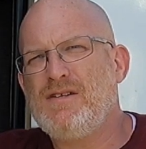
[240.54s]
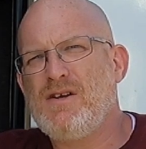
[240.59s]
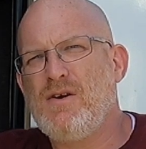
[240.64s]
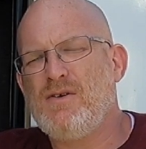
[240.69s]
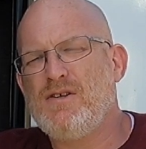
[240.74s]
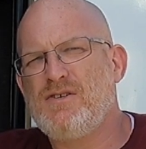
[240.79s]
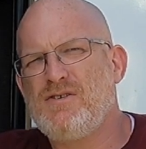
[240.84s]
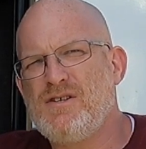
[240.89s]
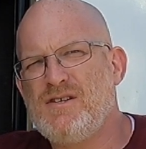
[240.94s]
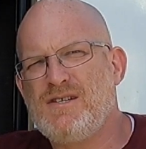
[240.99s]
So
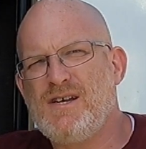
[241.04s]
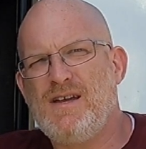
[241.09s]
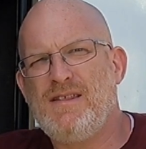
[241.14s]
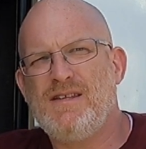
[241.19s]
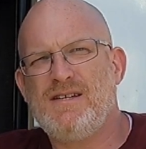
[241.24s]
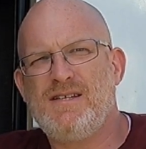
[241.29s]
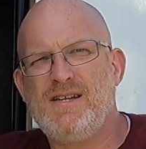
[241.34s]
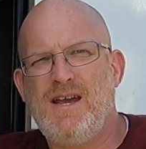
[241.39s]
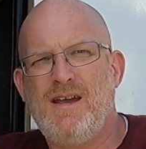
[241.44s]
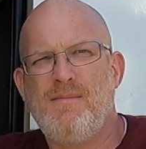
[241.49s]
it's inside
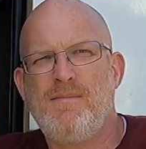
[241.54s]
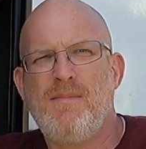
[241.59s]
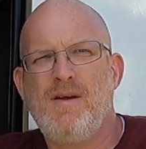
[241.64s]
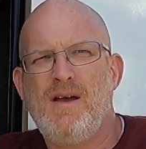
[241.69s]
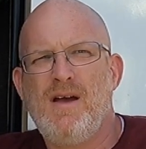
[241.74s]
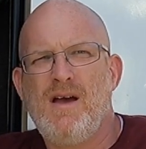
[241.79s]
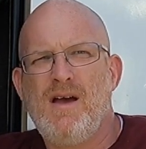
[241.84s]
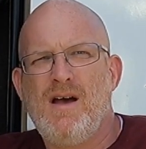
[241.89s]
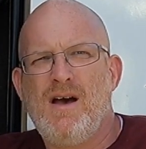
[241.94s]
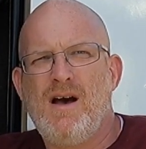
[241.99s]
the same
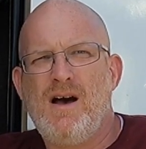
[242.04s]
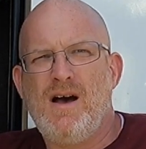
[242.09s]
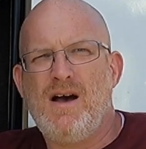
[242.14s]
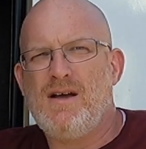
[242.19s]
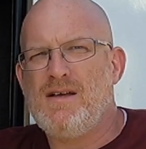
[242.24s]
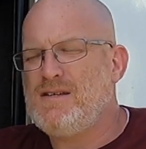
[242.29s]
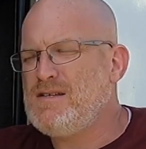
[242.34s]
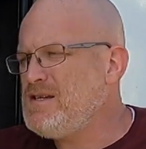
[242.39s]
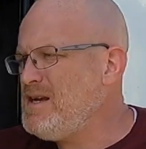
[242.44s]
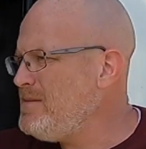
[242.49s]

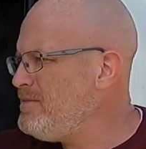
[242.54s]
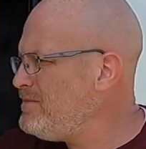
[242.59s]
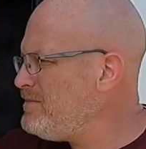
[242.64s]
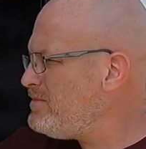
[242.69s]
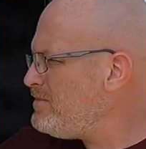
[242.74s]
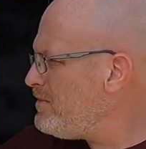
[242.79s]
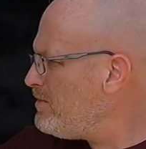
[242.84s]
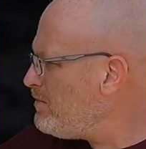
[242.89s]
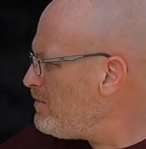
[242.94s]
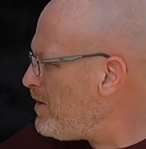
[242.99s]

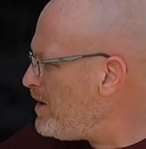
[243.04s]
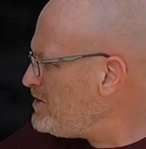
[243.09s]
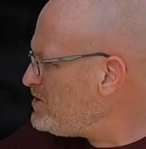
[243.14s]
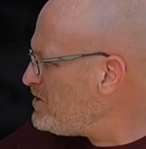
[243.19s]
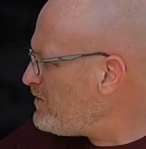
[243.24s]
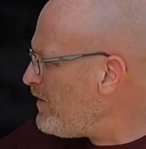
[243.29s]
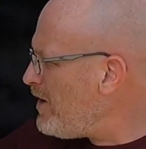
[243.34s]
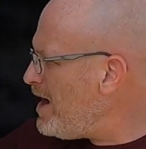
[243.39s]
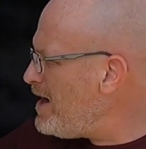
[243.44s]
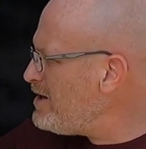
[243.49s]
bunch
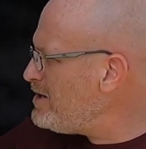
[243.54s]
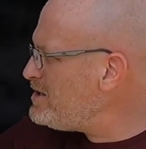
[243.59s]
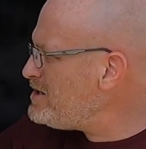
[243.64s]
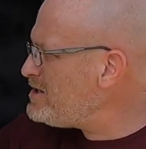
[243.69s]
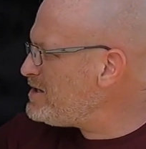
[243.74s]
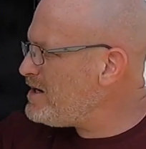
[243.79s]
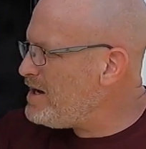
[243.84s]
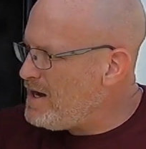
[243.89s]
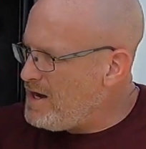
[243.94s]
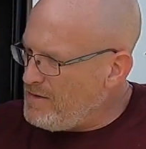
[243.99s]
of
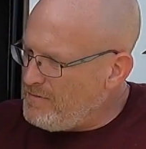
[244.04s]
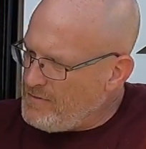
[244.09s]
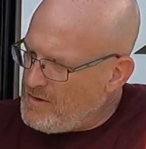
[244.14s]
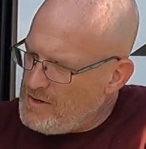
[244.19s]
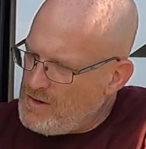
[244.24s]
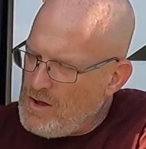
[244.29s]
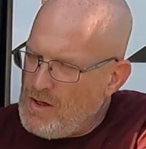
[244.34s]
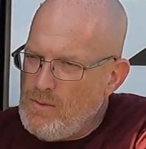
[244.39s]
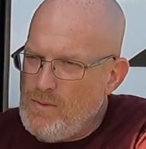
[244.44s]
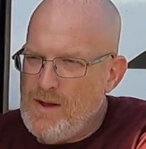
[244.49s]
wires, run
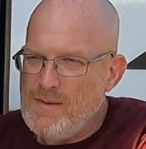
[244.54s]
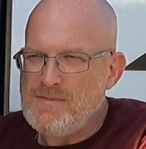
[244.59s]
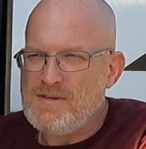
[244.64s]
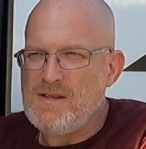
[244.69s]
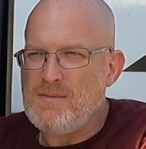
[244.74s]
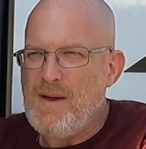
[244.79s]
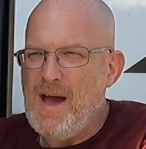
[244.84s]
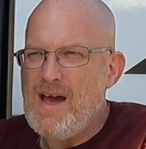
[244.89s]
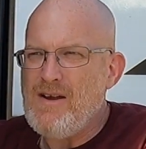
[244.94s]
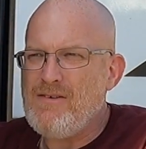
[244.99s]
all the way up to
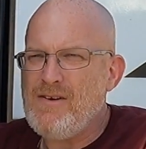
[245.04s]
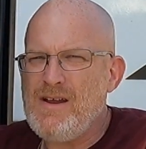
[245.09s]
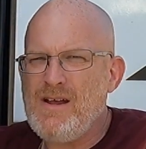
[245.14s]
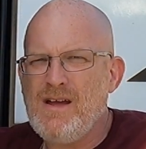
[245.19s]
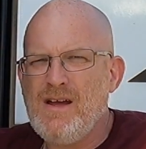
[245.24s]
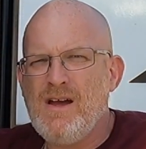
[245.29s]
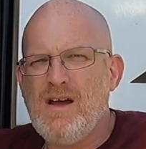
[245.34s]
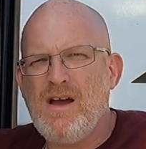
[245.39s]
the battery,